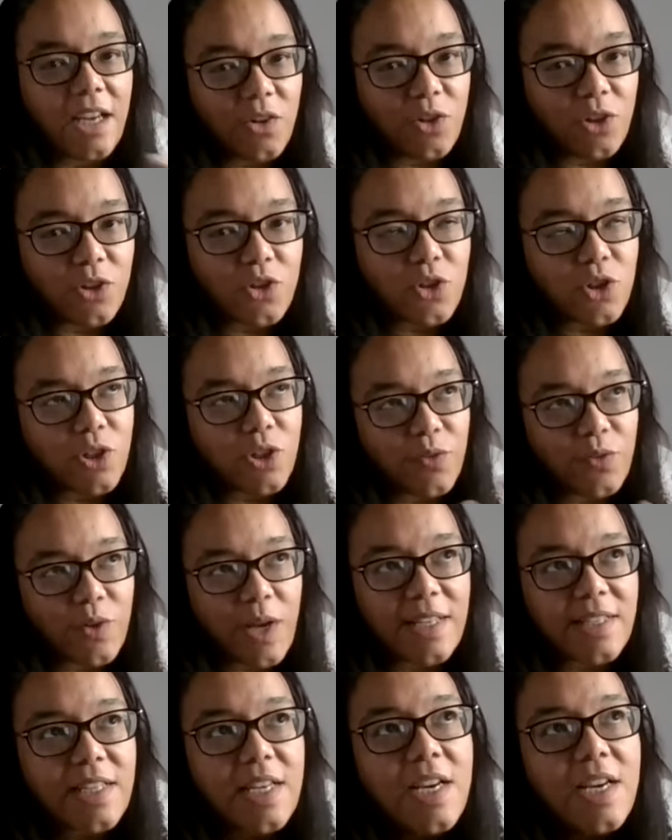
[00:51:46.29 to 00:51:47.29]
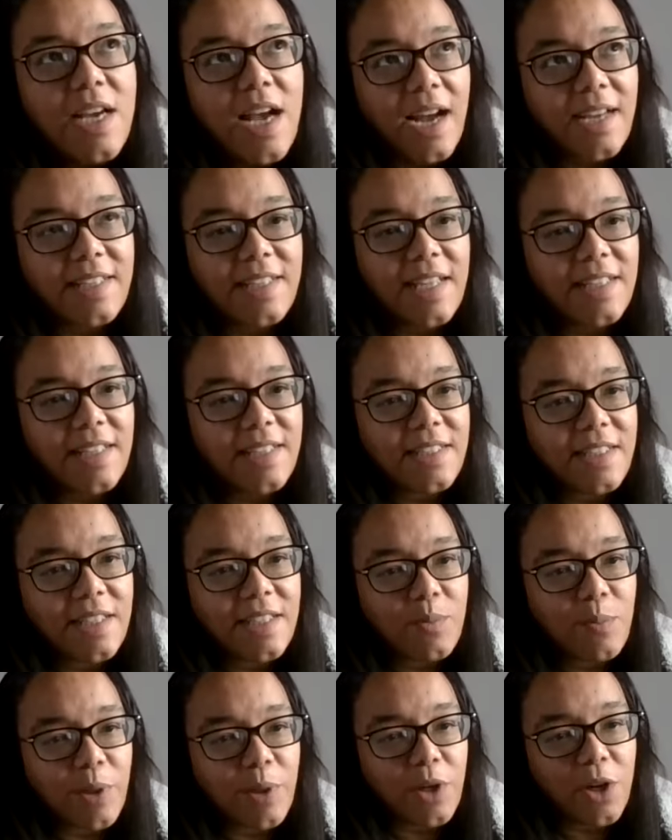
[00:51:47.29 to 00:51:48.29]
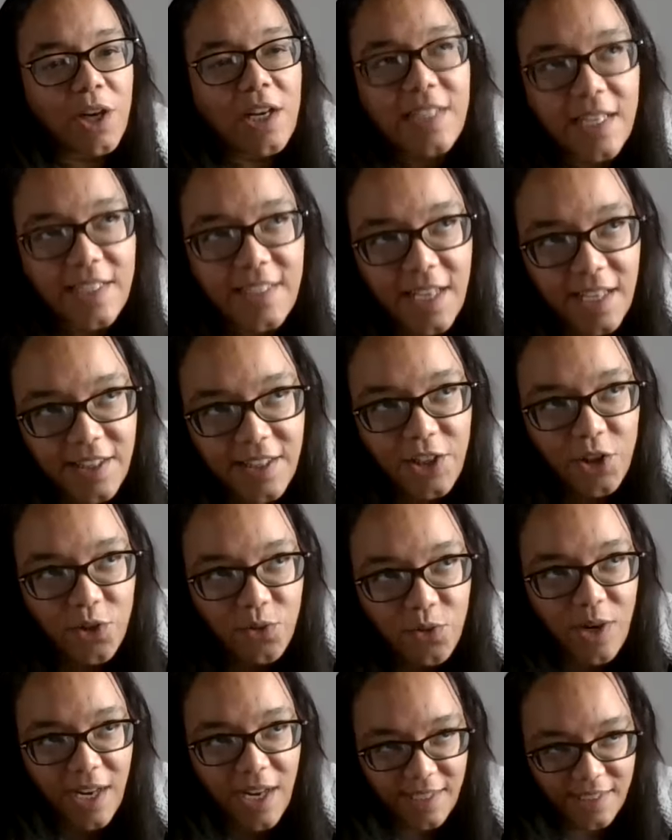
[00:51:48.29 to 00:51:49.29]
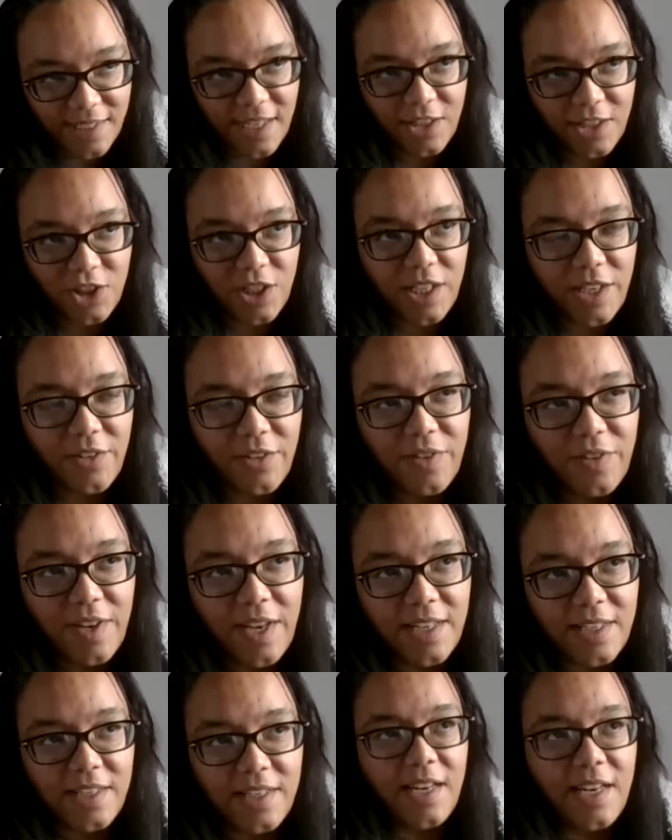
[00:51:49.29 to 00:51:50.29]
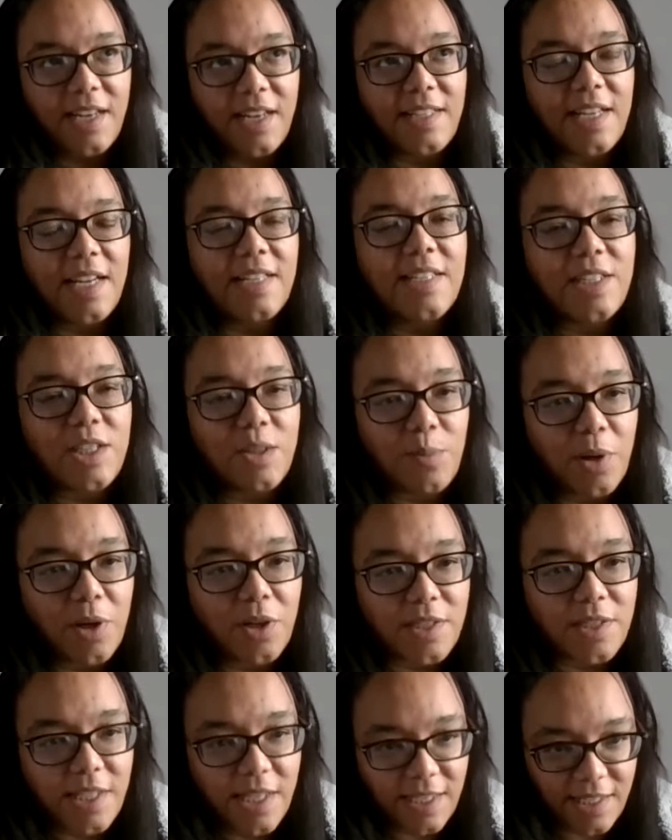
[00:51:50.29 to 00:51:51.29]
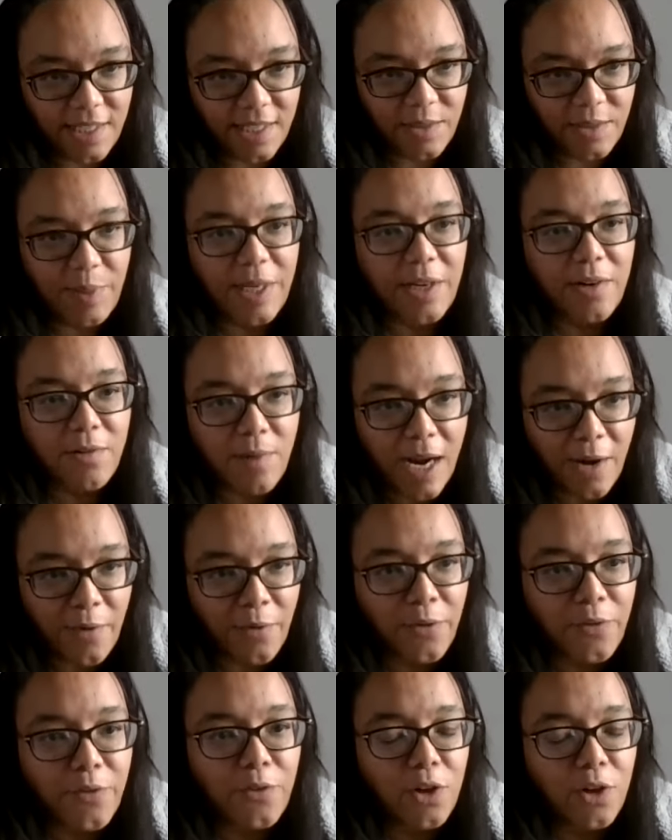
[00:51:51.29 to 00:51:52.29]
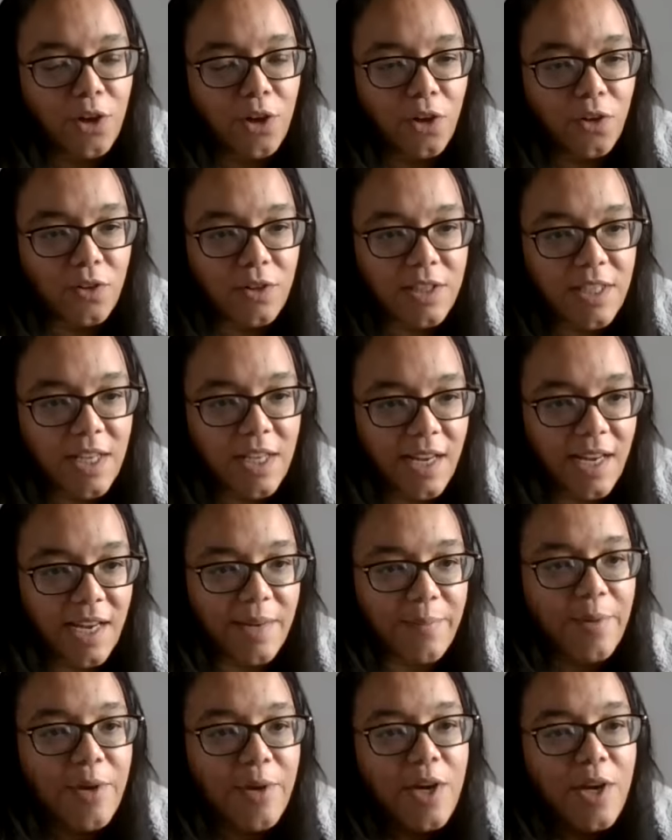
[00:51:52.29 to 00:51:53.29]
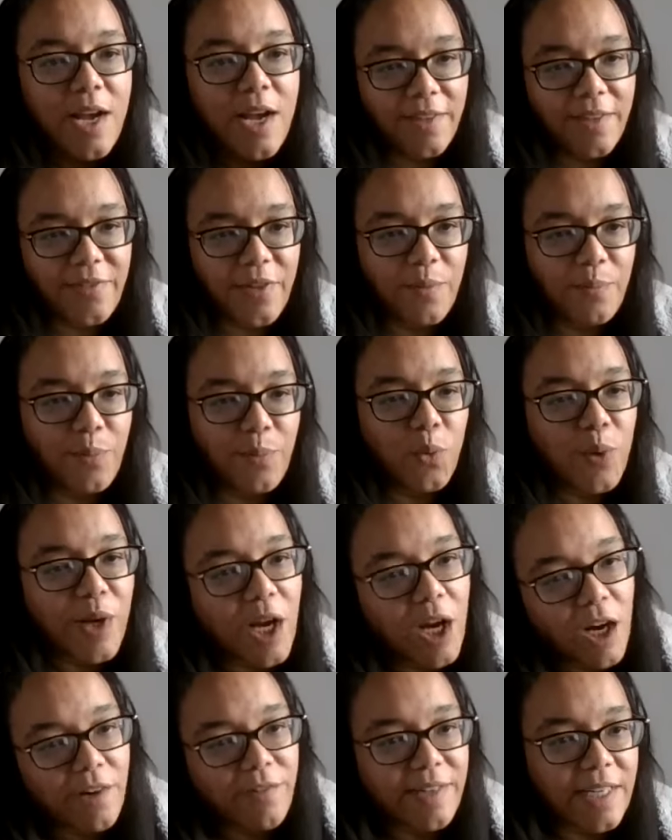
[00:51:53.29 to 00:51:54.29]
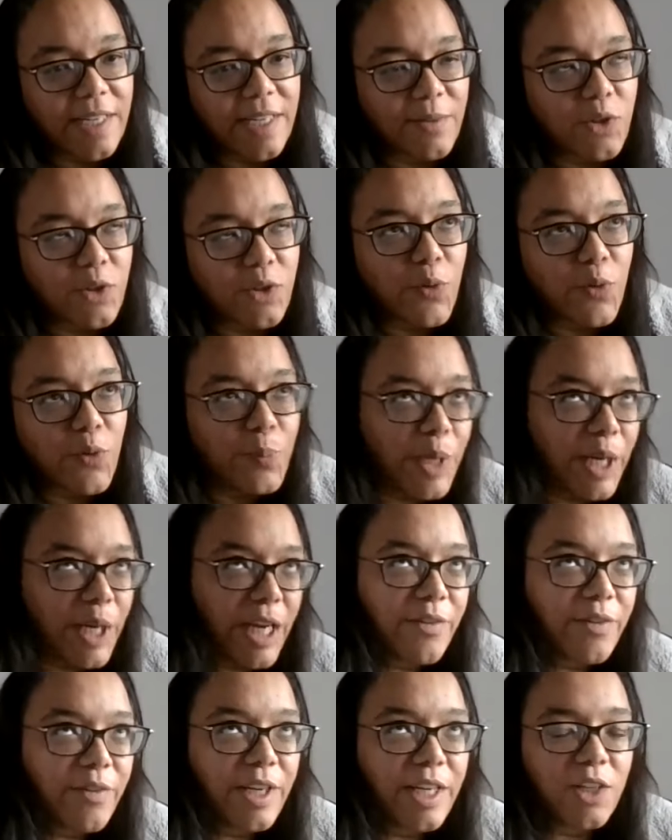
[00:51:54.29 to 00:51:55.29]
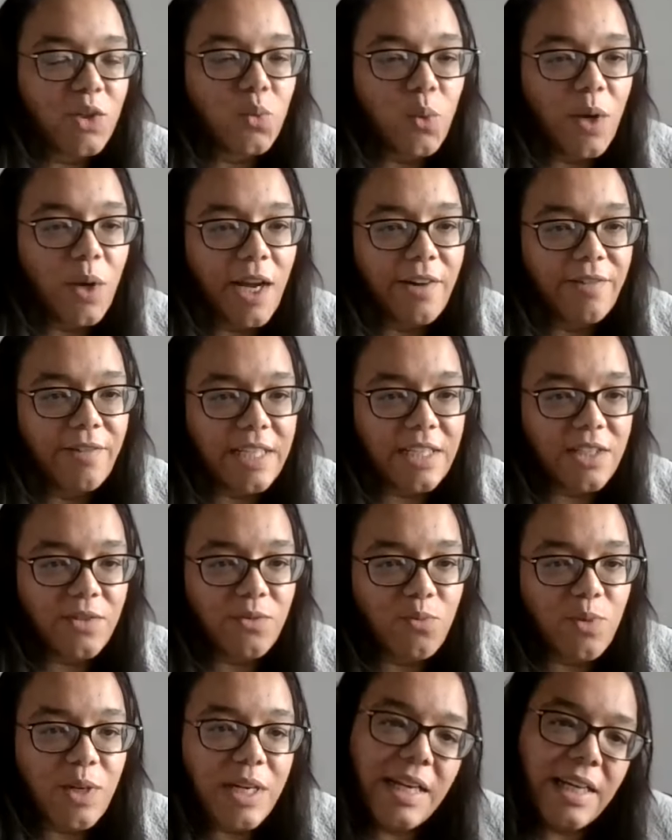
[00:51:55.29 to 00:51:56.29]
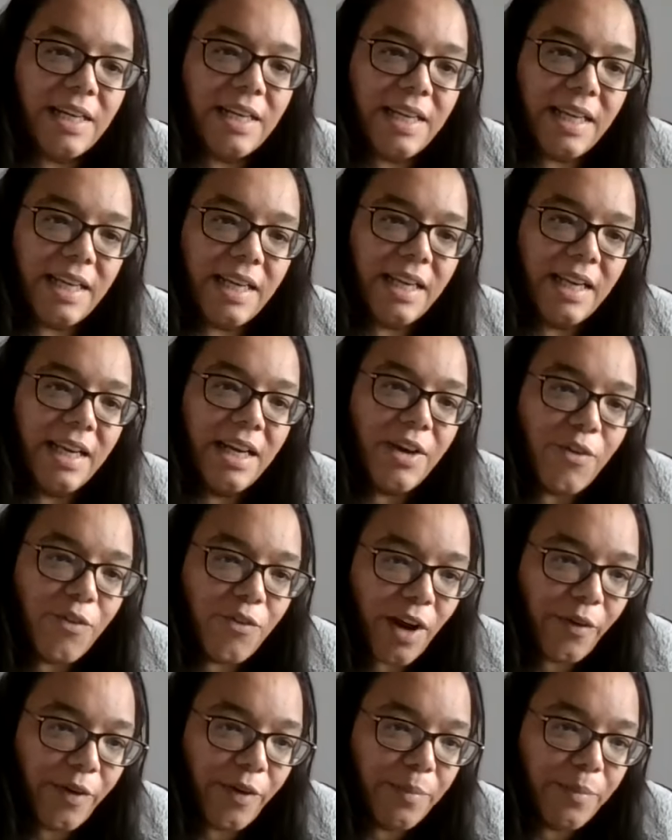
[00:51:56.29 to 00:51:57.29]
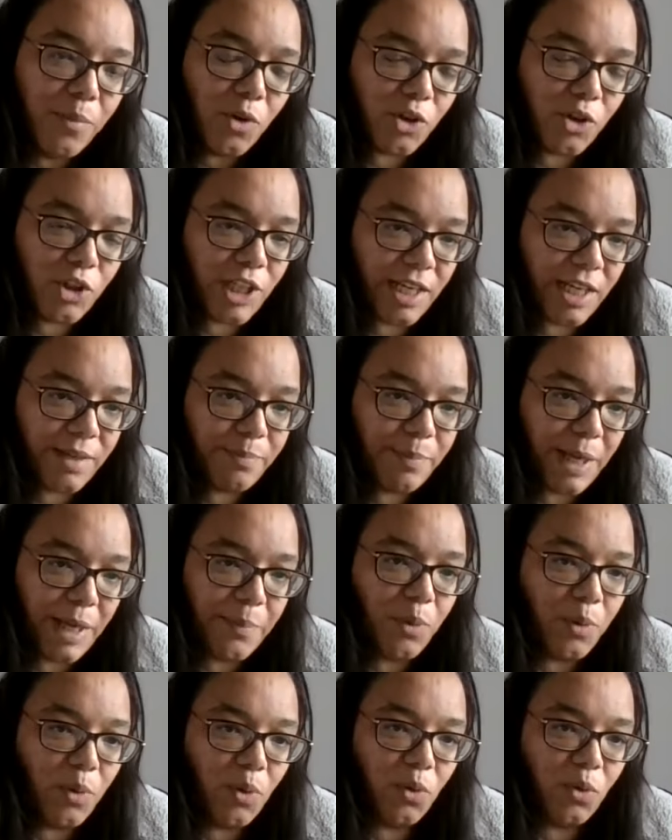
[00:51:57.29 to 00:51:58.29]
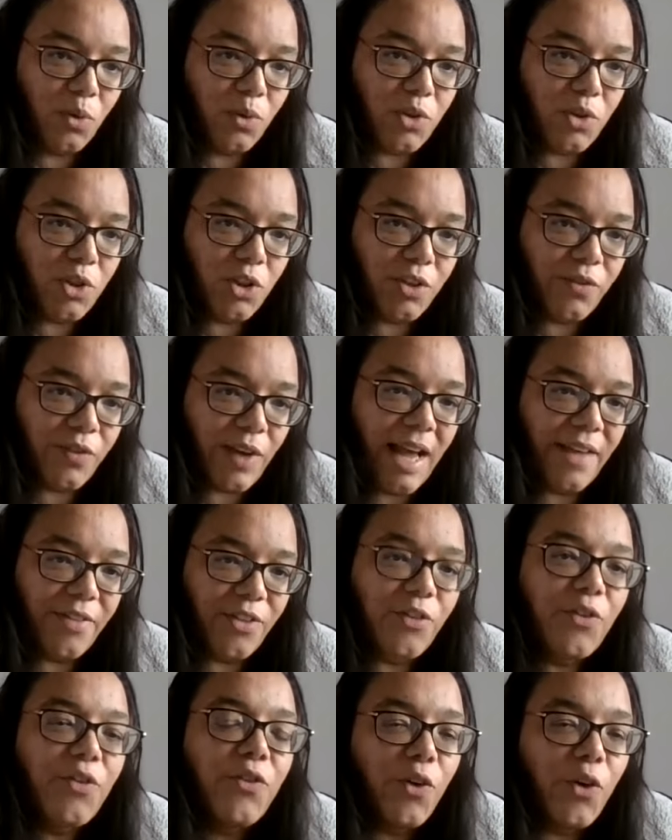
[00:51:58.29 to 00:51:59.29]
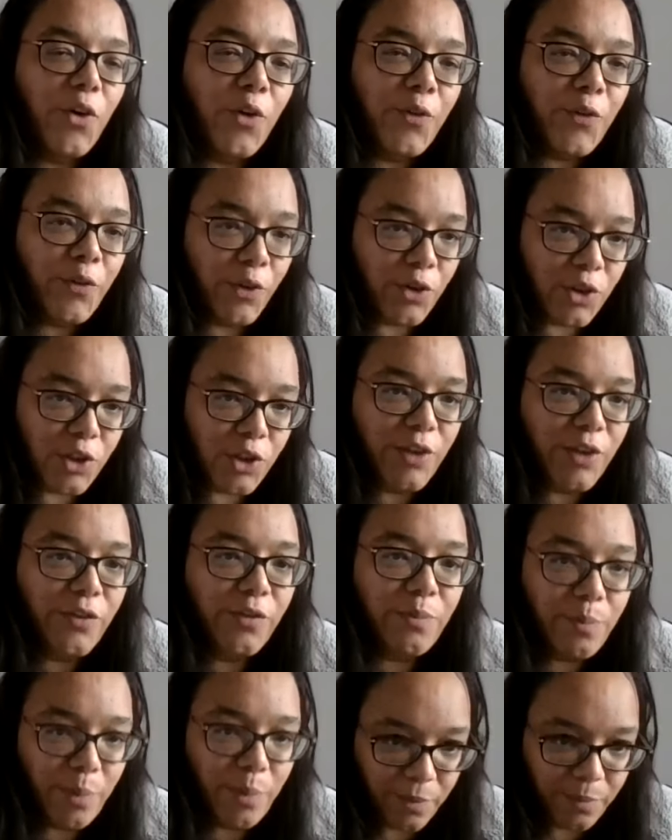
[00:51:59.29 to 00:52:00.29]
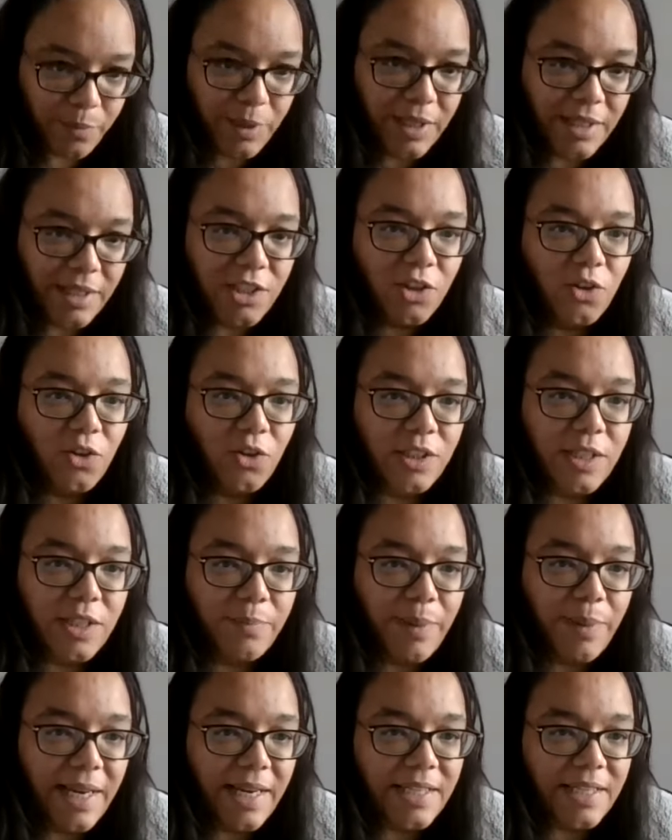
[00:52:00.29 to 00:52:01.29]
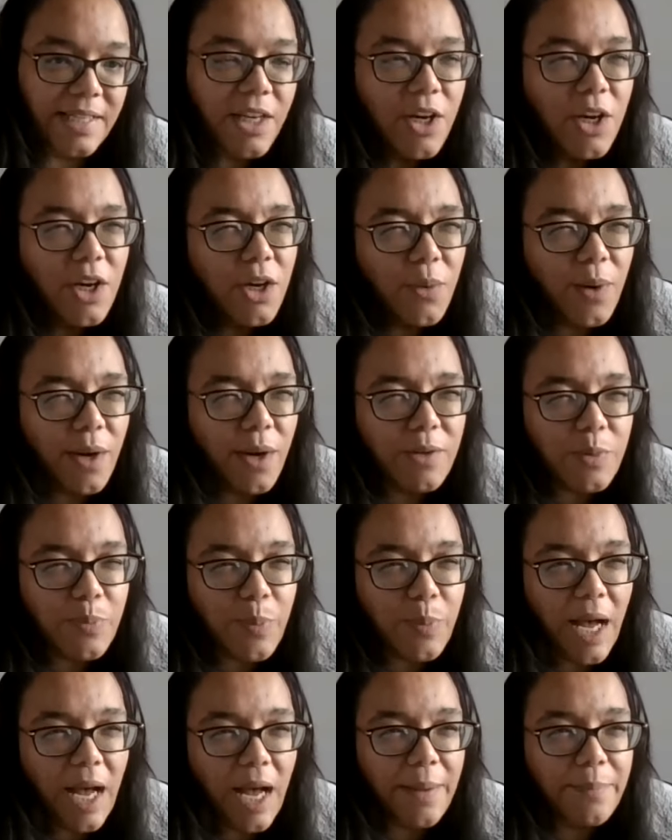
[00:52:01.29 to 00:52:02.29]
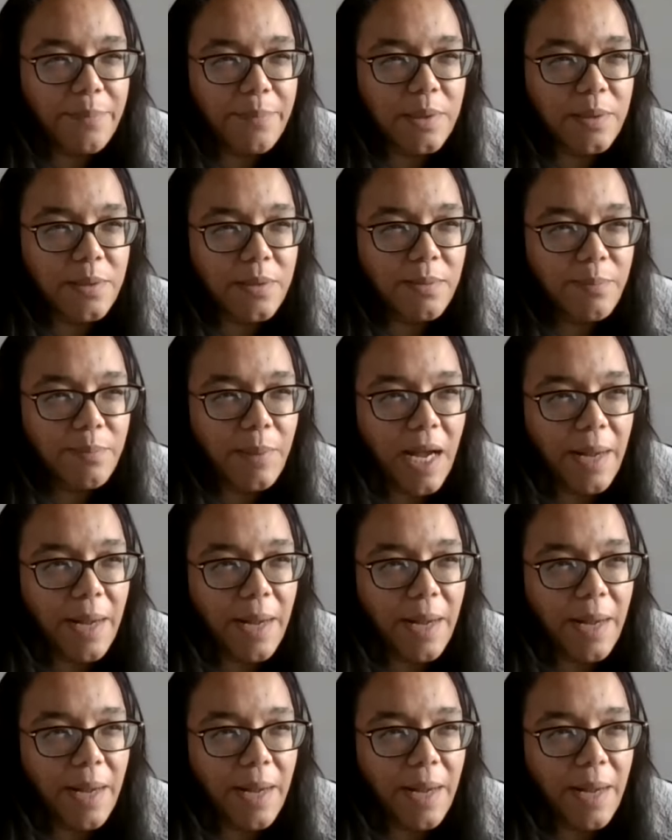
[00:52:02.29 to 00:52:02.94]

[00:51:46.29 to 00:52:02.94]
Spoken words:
the sort of as identities, because I think you're right actually, in fairness, that identity politics has been around for a long time, I think, but we are in a sort of period where it's really very much in people's sort of at the forefront of political debate, whereas perhaps